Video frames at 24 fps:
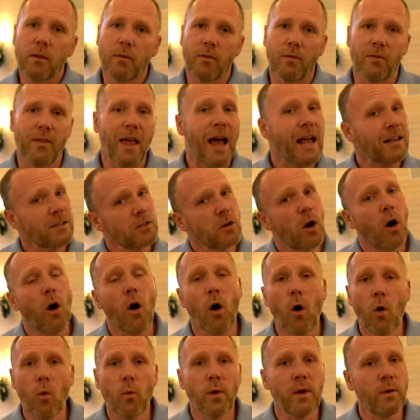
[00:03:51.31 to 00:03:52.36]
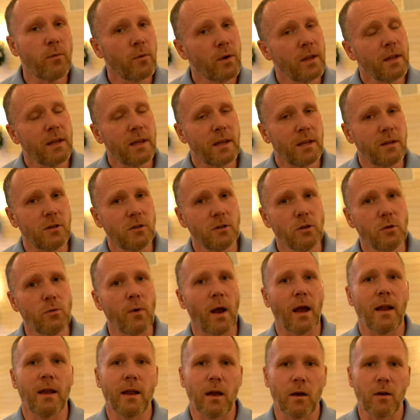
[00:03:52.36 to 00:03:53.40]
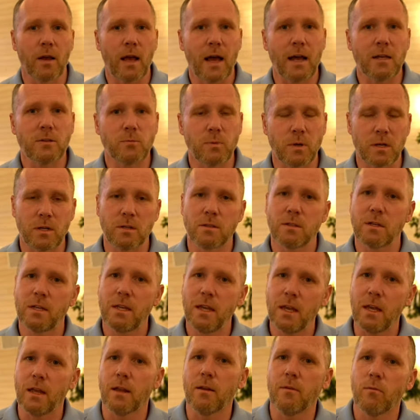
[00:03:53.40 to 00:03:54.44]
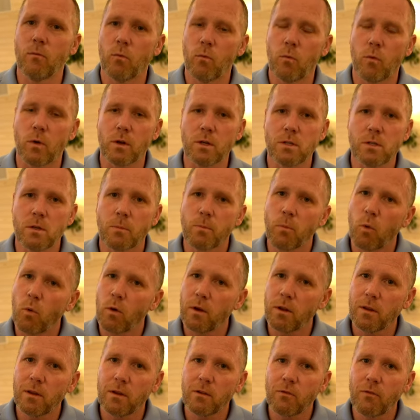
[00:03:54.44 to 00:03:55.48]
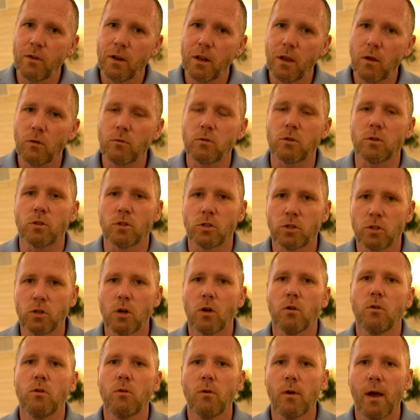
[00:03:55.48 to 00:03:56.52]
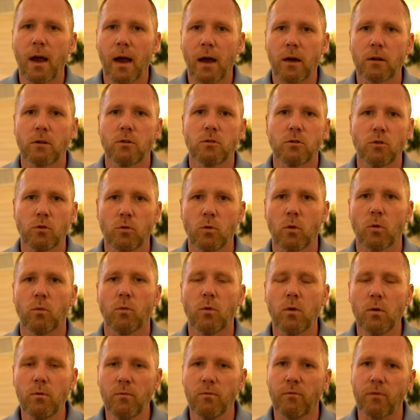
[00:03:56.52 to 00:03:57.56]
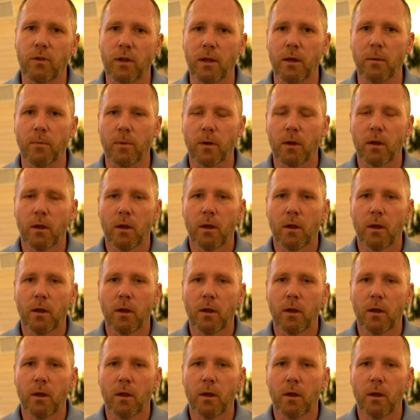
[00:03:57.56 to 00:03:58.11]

That's all we really can do right now, guys, because again, what is the point of this video? To show you how to do a room flip.